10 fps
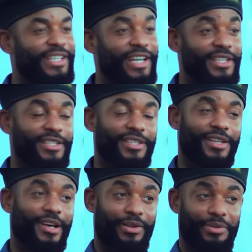Yes,
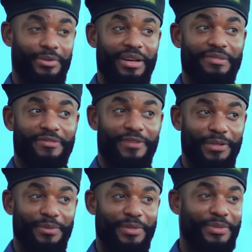although I
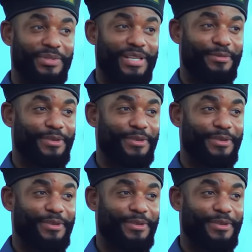fought with Nusa